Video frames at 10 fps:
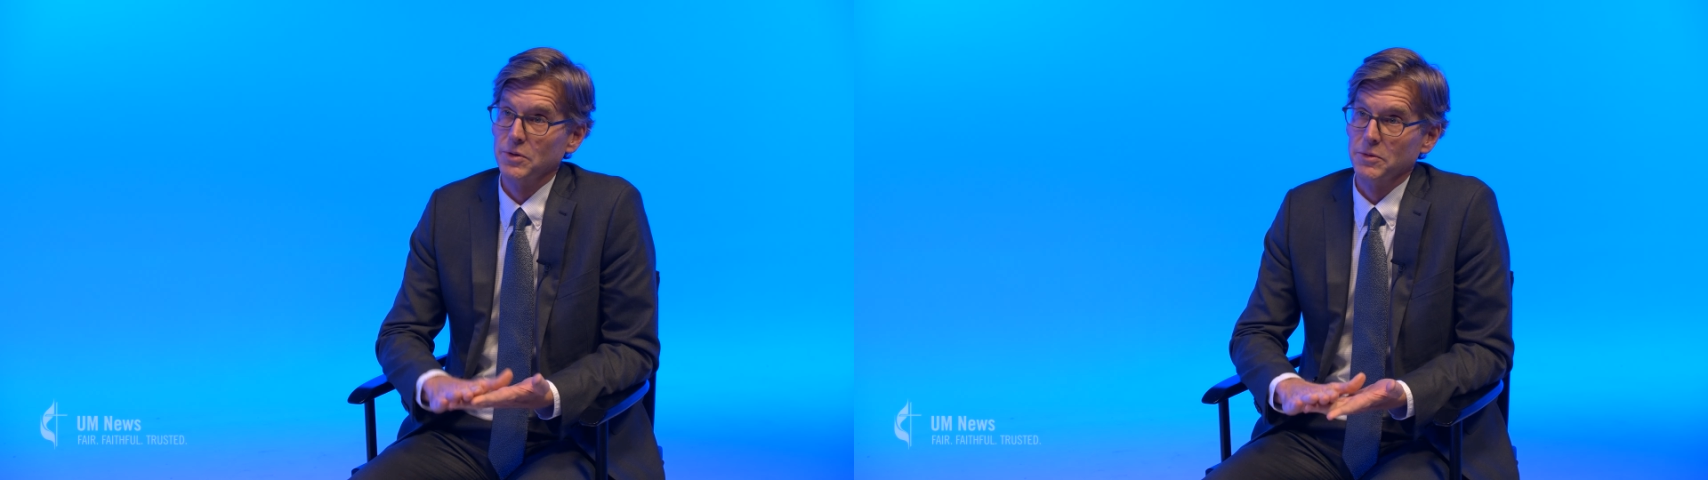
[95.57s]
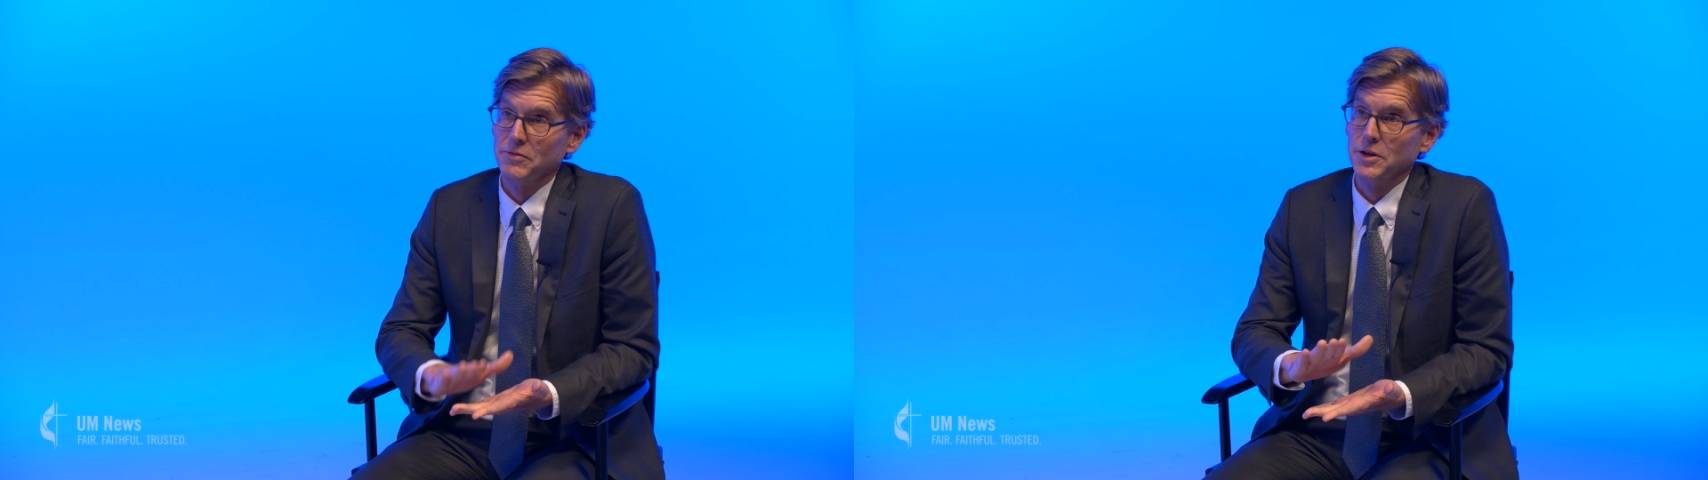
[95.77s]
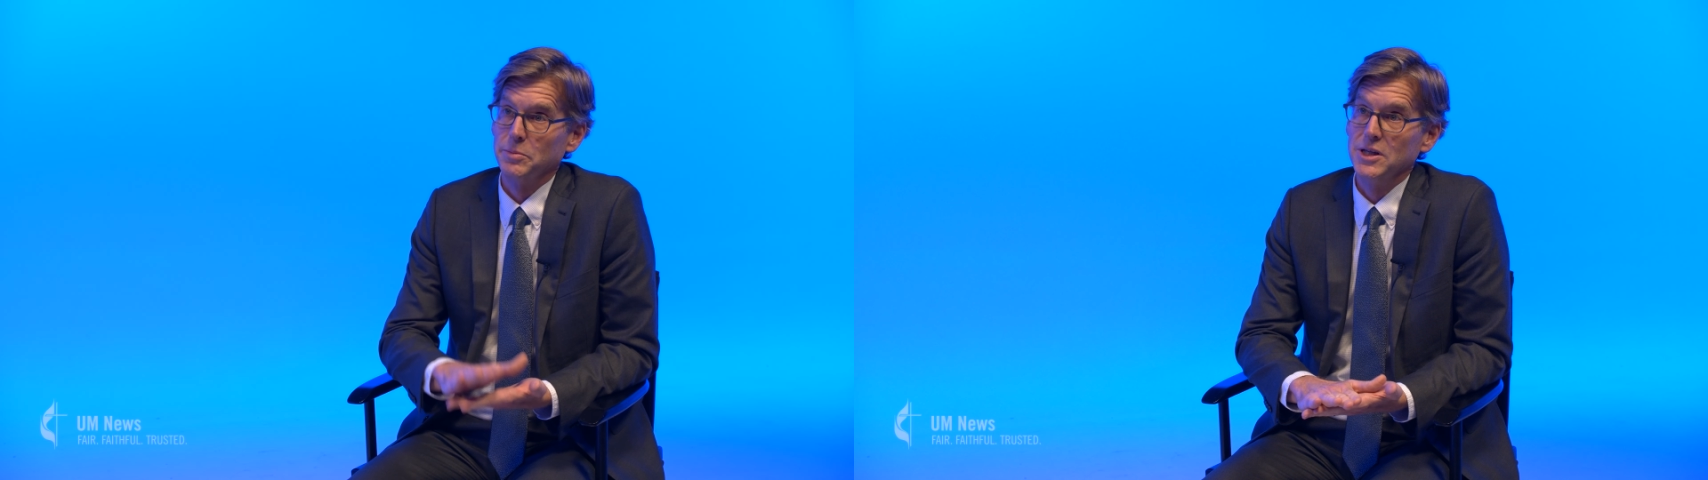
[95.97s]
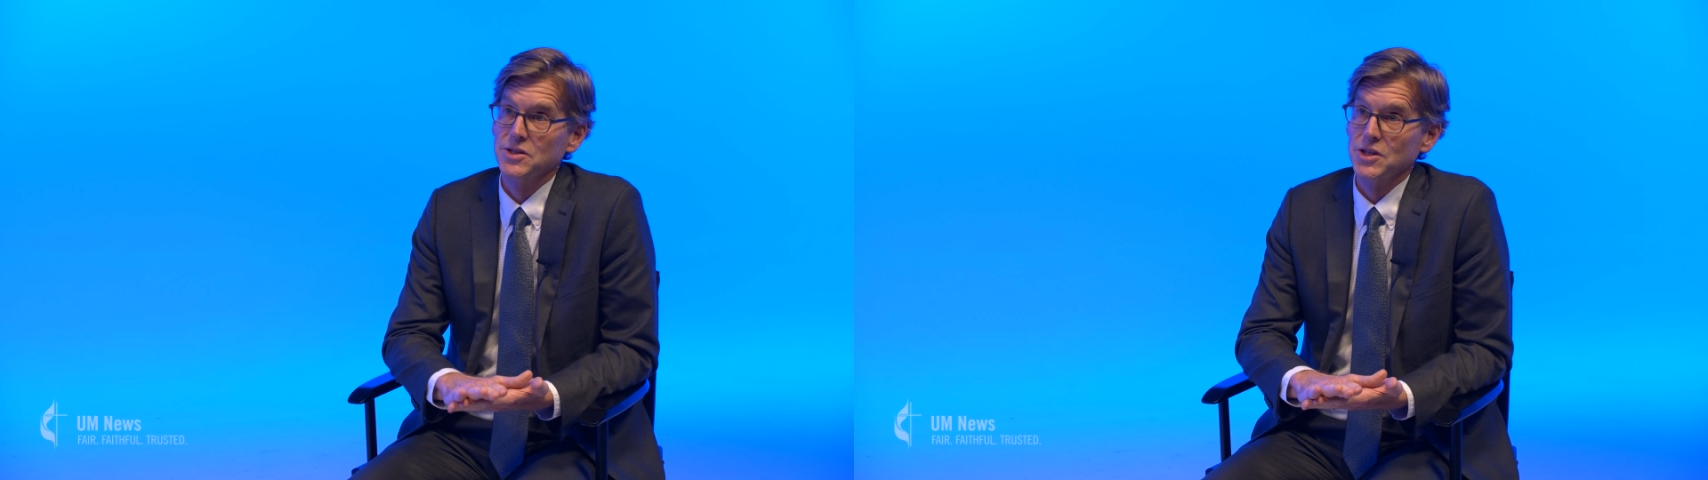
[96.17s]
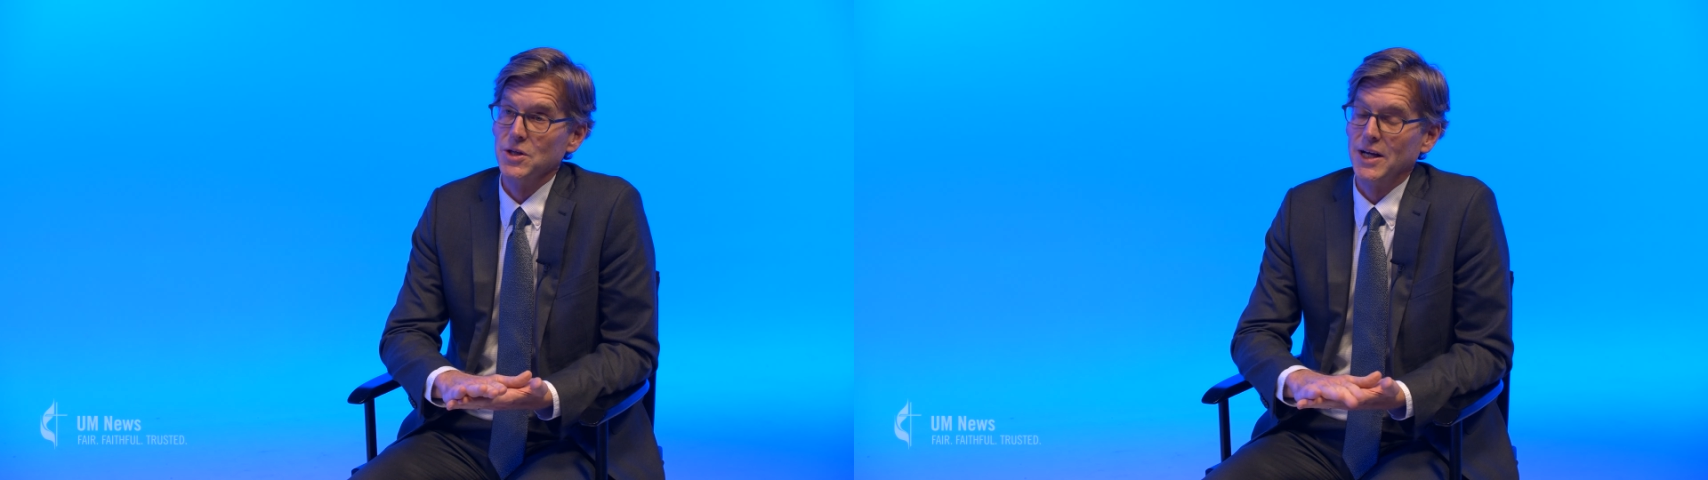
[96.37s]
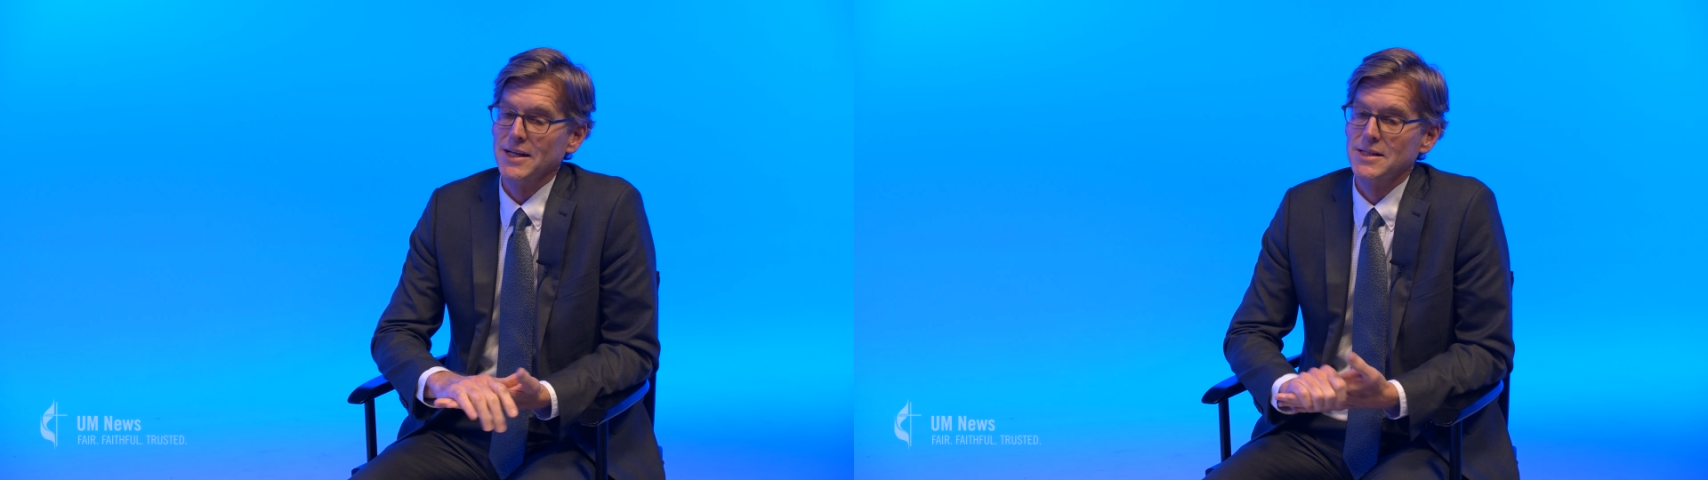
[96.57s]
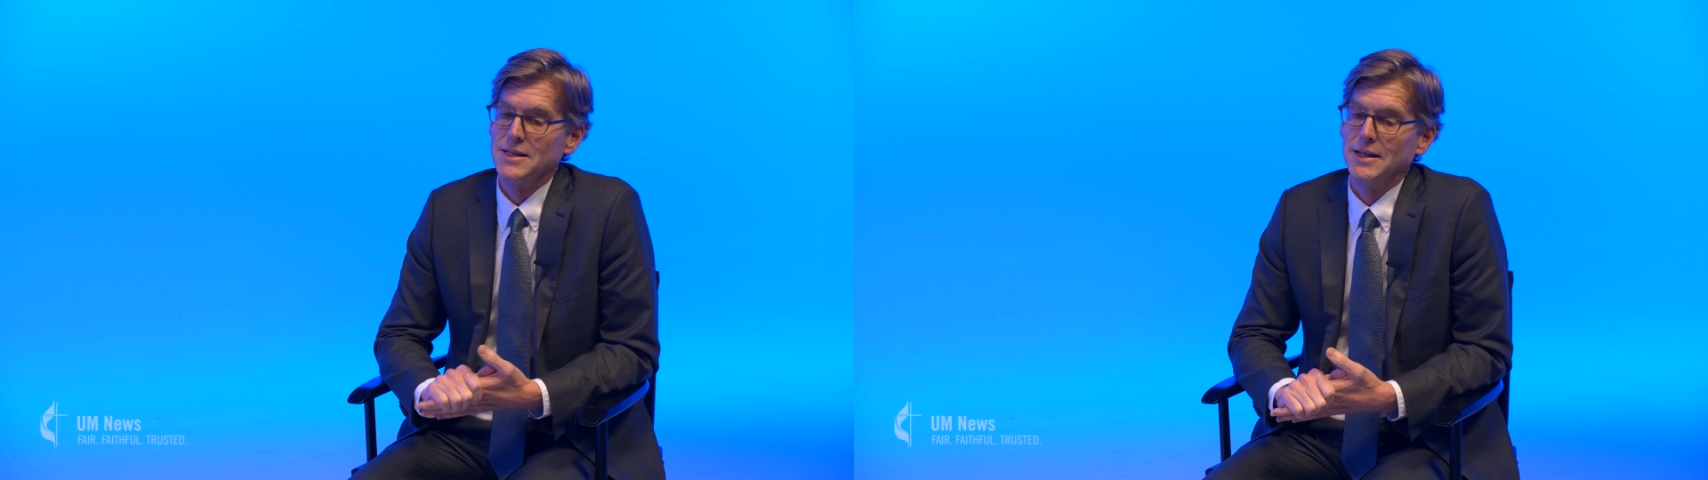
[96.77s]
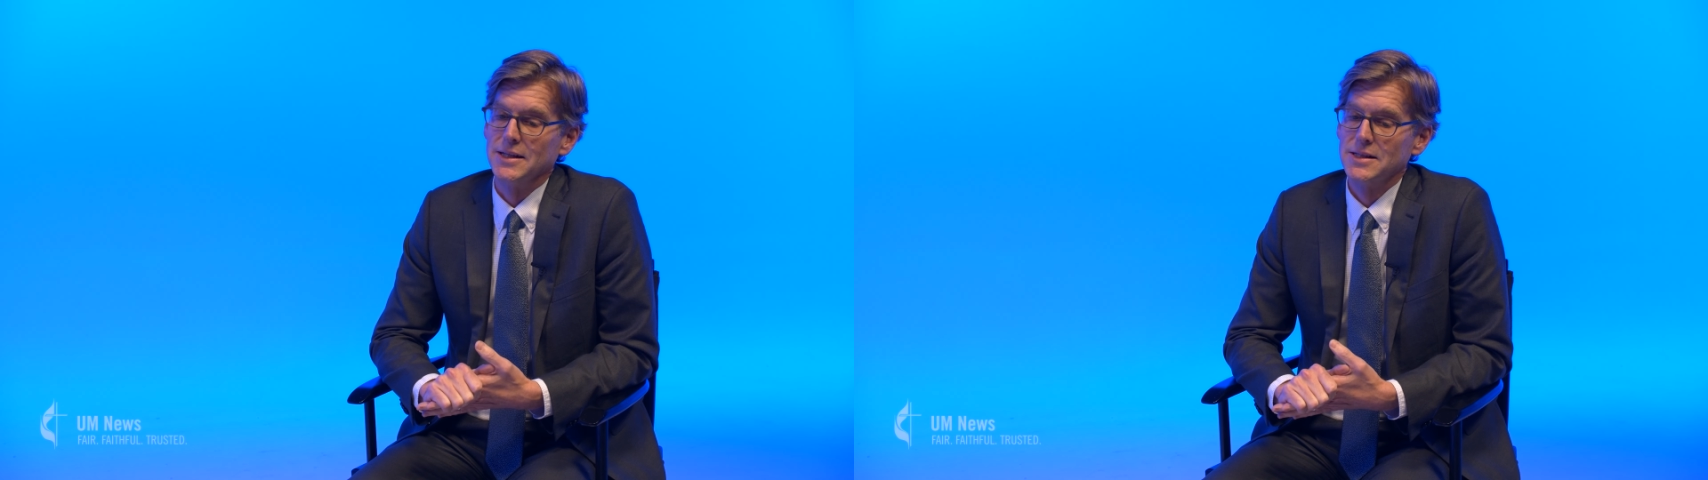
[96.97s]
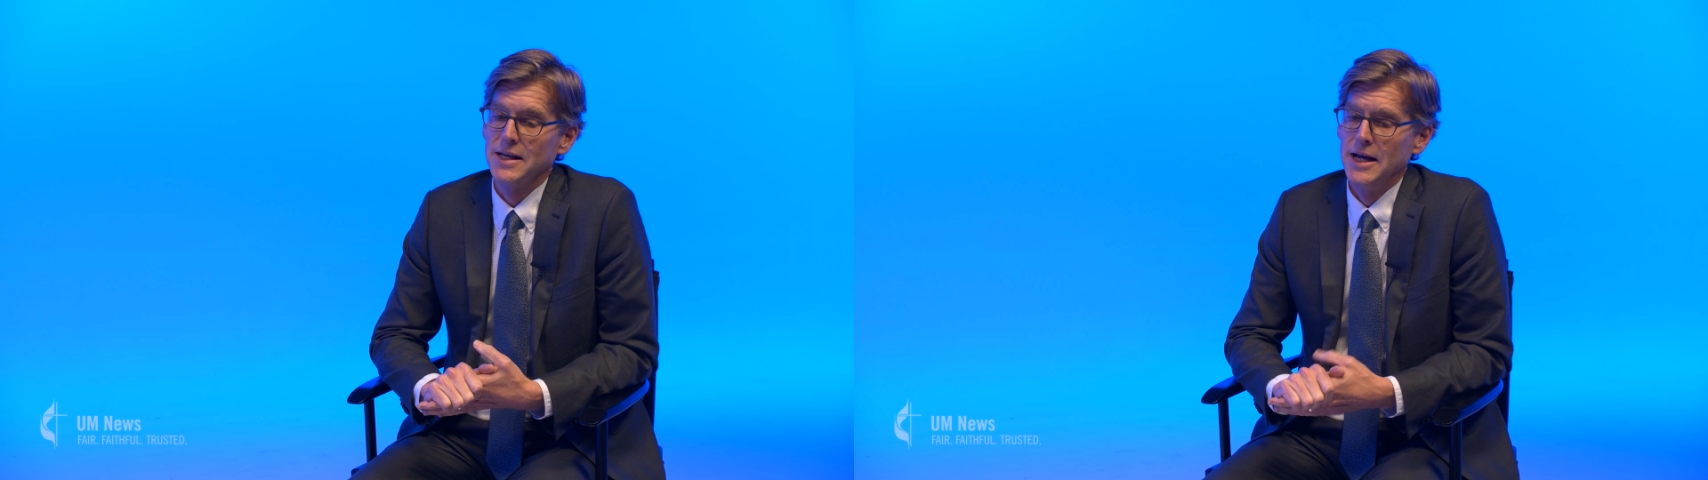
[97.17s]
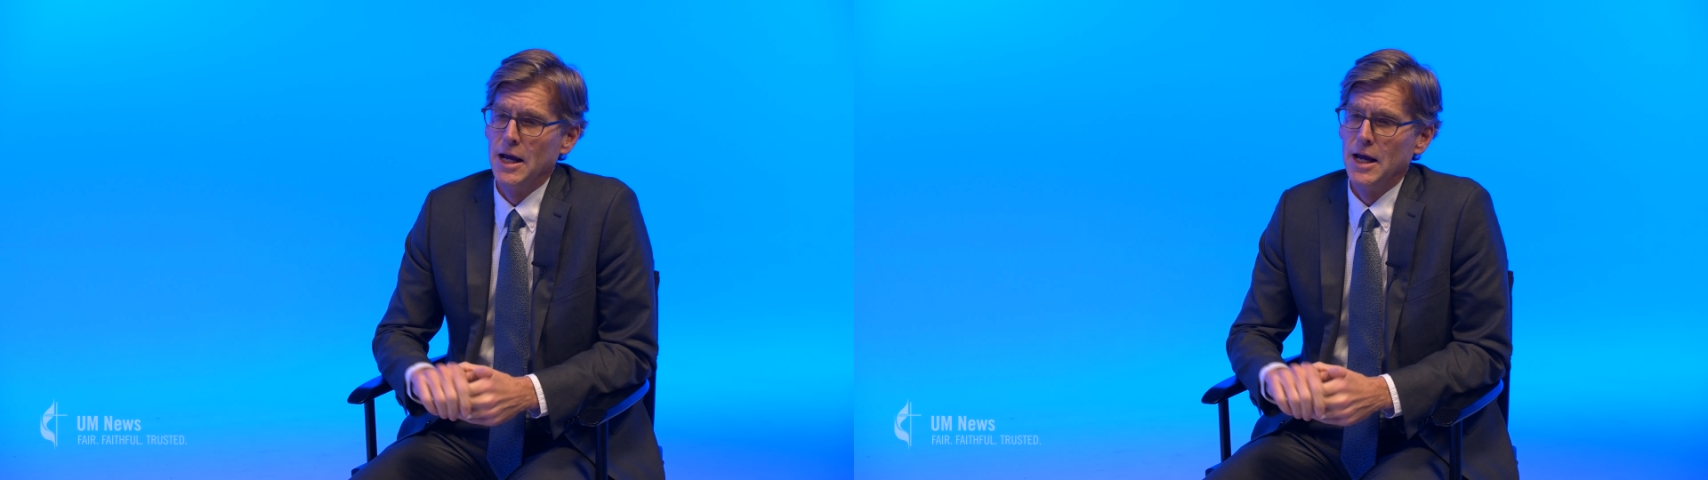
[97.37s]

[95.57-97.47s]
from the Philippines, and the United States,